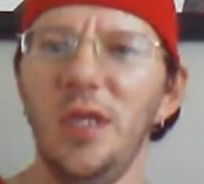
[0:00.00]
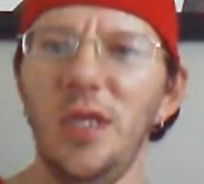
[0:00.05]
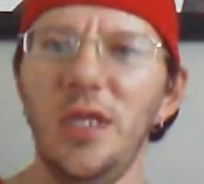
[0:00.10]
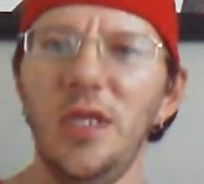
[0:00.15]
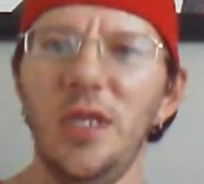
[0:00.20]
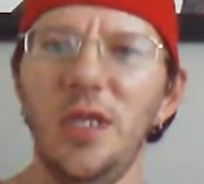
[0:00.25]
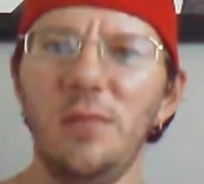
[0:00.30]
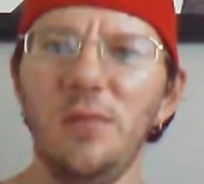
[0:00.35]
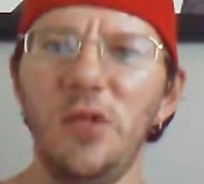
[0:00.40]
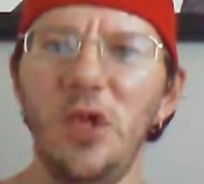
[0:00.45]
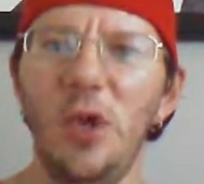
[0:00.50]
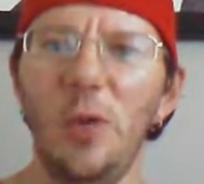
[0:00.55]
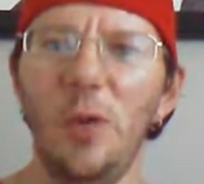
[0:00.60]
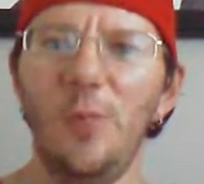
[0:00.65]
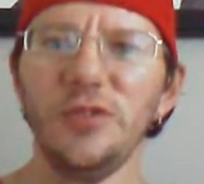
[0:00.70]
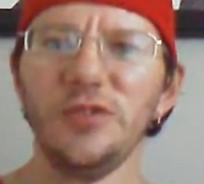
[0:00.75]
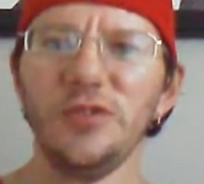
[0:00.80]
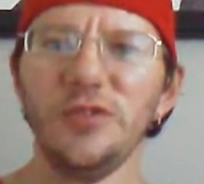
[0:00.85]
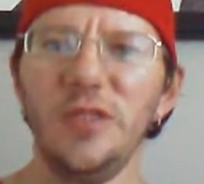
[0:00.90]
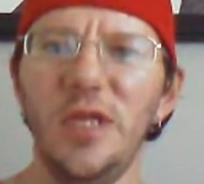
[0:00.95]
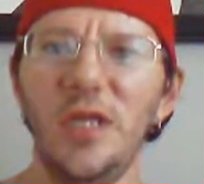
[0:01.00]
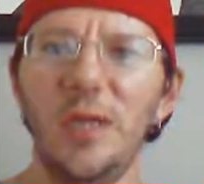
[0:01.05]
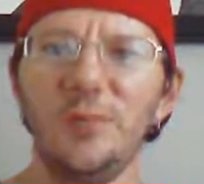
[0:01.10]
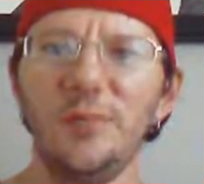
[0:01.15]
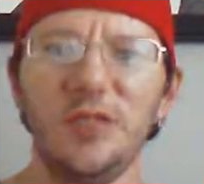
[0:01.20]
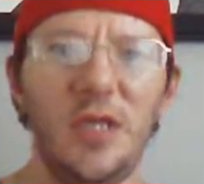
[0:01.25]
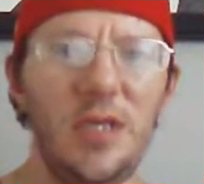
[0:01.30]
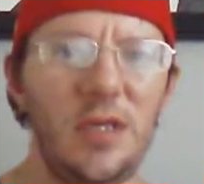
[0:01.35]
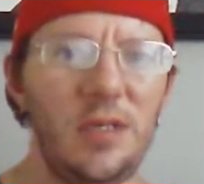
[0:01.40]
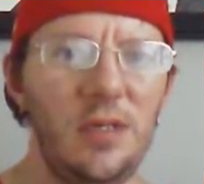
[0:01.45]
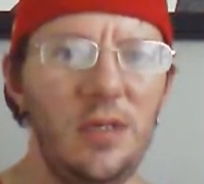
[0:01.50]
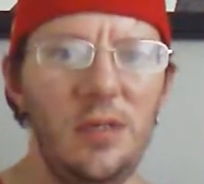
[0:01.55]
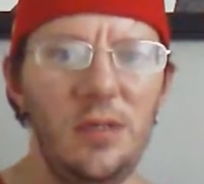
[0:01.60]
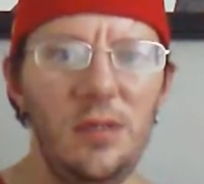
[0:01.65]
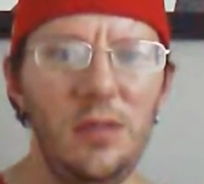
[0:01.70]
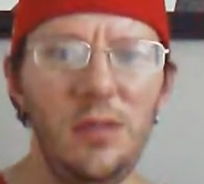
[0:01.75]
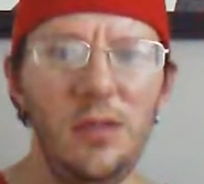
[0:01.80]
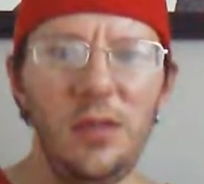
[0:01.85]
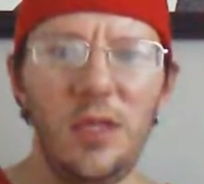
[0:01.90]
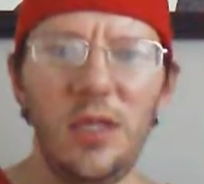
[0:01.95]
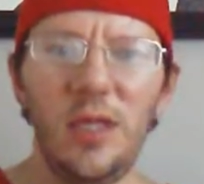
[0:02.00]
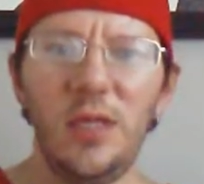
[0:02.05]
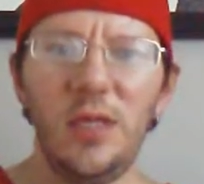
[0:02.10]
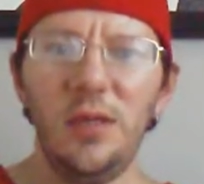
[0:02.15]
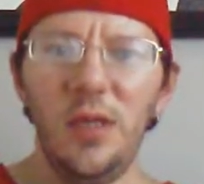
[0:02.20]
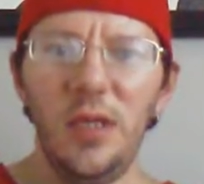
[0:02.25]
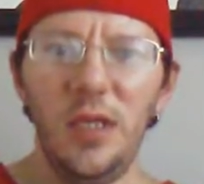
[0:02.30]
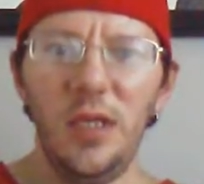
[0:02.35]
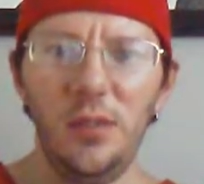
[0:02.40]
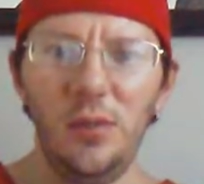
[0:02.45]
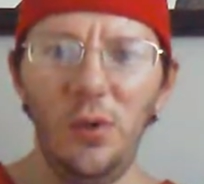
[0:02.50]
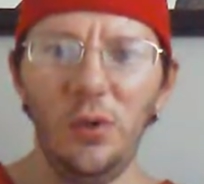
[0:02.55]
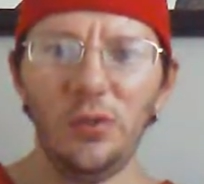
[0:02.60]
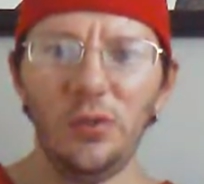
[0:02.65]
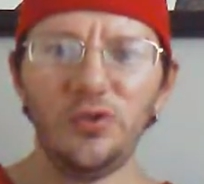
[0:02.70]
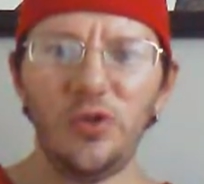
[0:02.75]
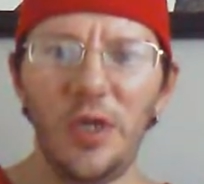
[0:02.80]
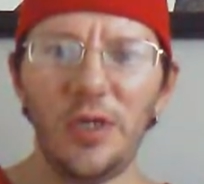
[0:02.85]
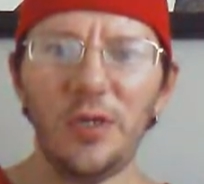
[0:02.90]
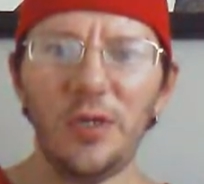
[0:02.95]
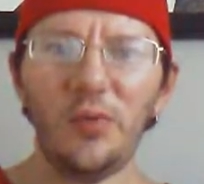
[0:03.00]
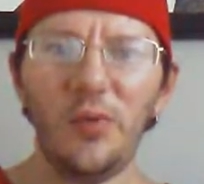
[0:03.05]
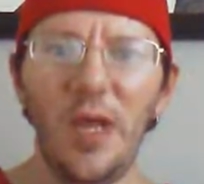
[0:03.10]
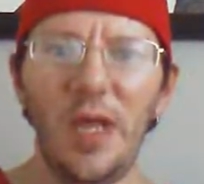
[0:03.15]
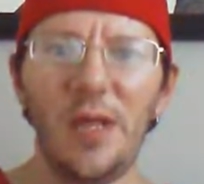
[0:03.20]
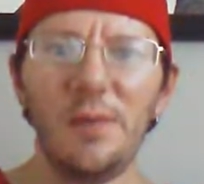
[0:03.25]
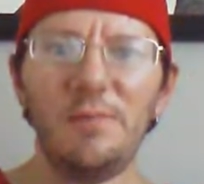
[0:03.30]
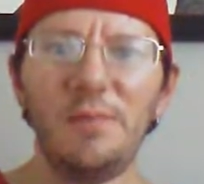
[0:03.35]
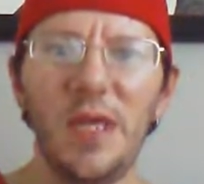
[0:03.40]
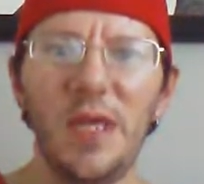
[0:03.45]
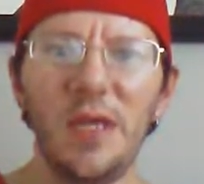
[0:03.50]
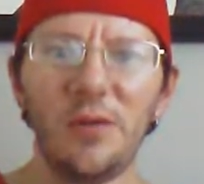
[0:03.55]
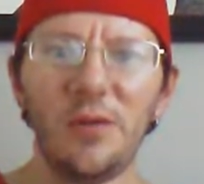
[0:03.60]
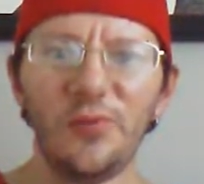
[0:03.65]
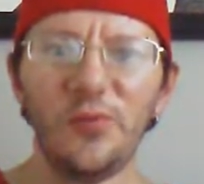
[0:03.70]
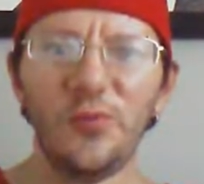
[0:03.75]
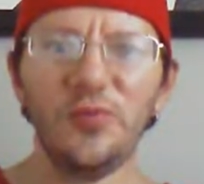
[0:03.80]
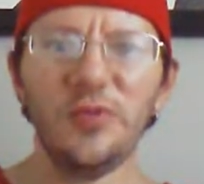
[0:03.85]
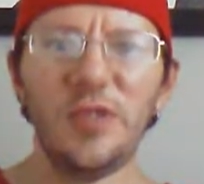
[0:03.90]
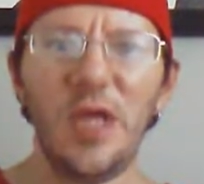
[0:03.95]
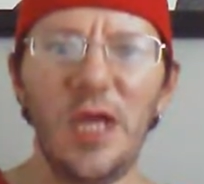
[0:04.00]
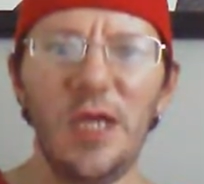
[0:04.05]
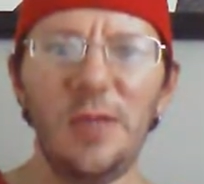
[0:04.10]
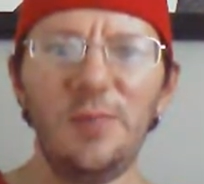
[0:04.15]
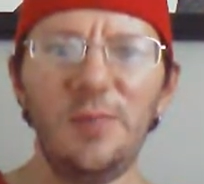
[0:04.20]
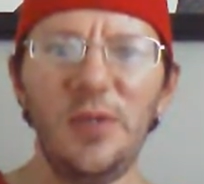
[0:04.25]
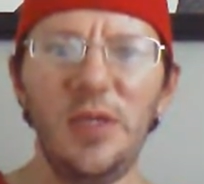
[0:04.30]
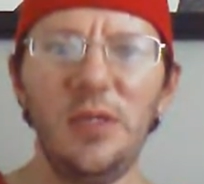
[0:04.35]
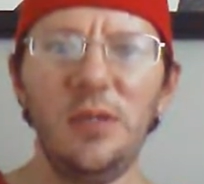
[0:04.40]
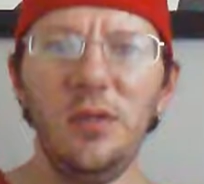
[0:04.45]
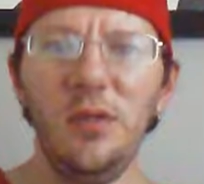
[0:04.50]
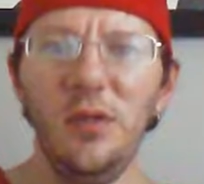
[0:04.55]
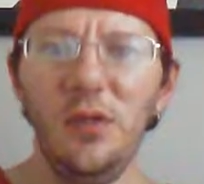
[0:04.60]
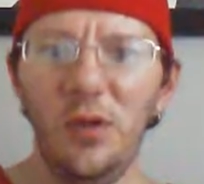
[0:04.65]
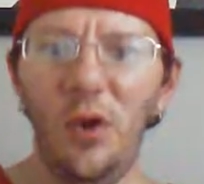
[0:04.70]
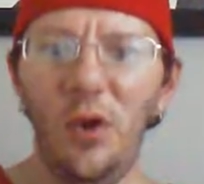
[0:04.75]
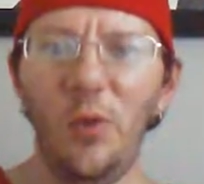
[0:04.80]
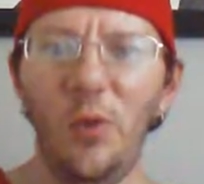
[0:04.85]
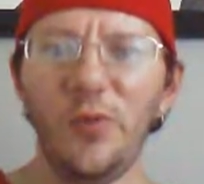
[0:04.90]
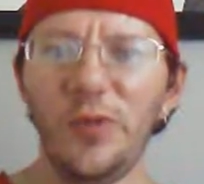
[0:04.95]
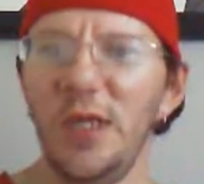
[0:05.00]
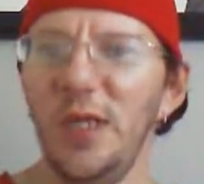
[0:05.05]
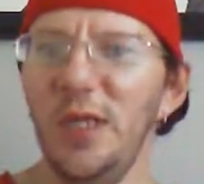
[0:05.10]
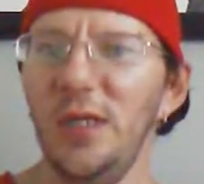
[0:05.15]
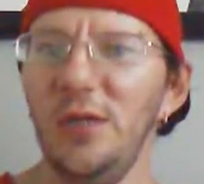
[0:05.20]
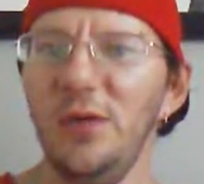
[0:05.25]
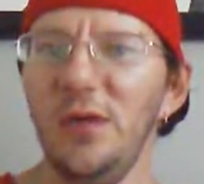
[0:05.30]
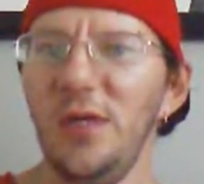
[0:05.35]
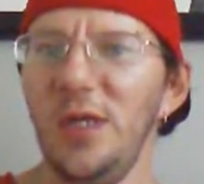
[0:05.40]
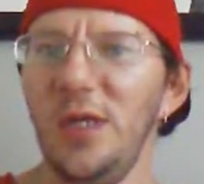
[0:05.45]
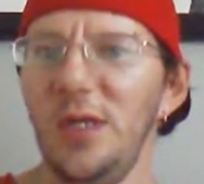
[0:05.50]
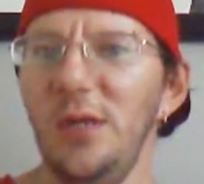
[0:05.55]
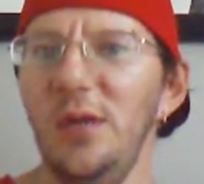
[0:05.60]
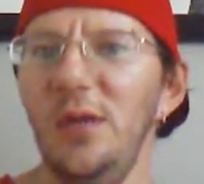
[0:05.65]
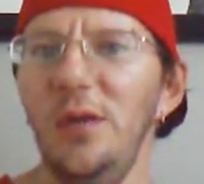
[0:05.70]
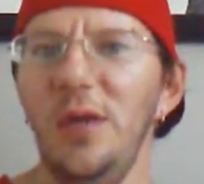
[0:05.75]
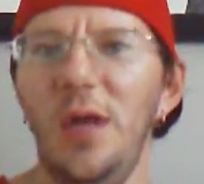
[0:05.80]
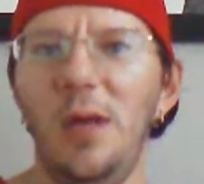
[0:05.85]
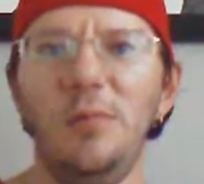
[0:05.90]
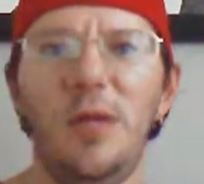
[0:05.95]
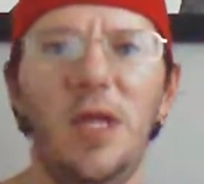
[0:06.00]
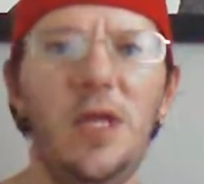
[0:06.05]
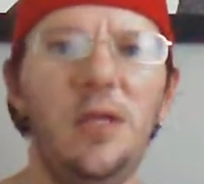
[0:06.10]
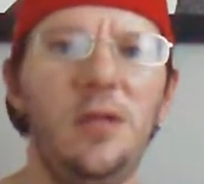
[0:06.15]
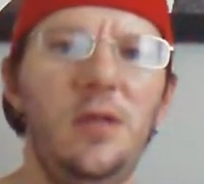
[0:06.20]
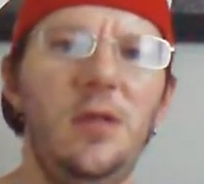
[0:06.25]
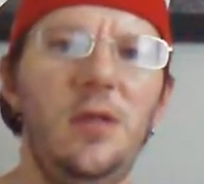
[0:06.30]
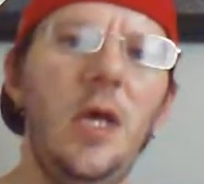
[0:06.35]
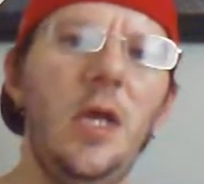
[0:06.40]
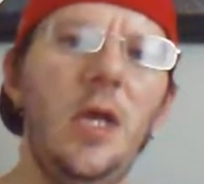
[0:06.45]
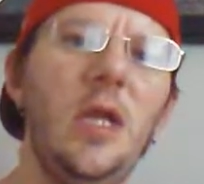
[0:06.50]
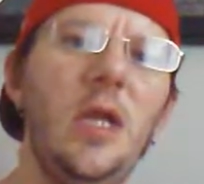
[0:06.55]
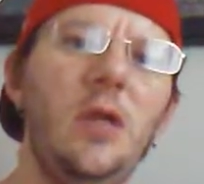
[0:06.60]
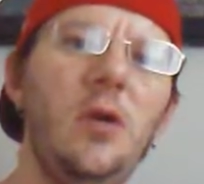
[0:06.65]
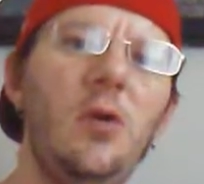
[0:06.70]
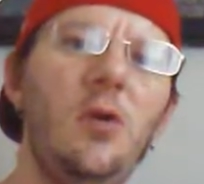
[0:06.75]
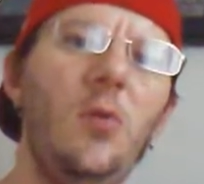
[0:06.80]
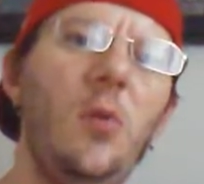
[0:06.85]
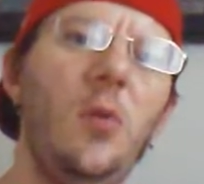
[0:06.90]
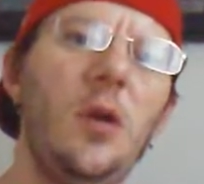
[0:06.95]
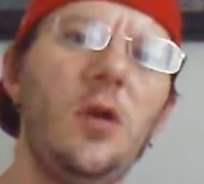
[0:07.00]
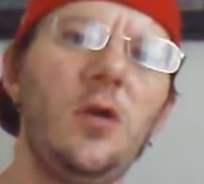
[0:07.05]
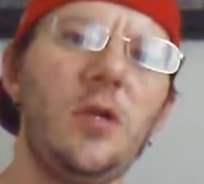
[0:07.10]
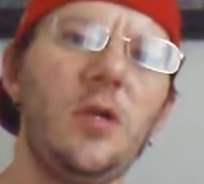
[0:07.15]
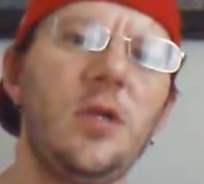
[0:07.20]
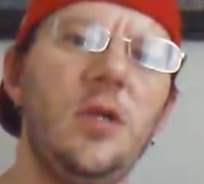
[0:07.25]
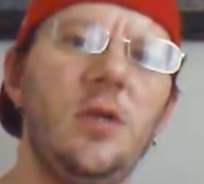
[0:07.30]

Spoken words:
He hit me up on Snapchat, and he gonna try to rap battle through typing over the internet. I'm like, how that gonna work?